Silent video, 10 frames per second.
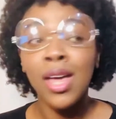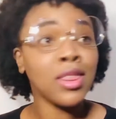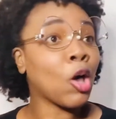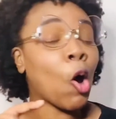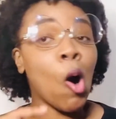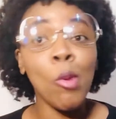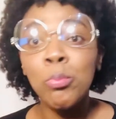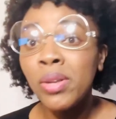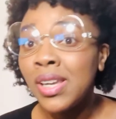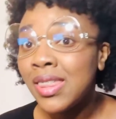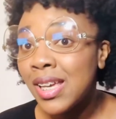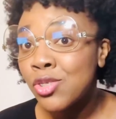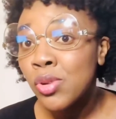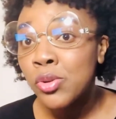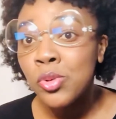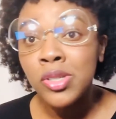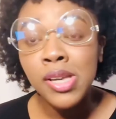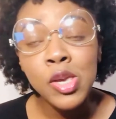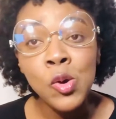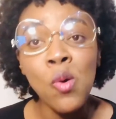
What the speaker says: the company that's recruiting you,